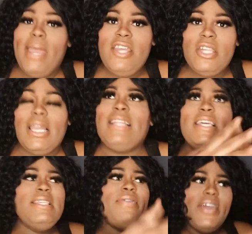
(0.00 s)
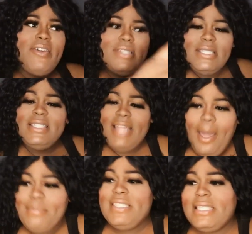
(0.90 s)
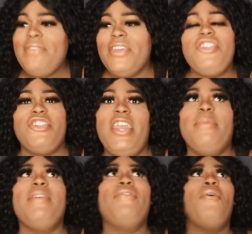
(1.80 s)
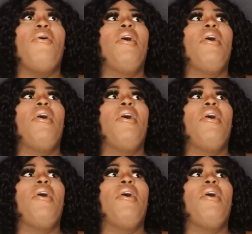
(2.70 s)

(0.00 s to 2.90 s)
Like, there's steps to this shit before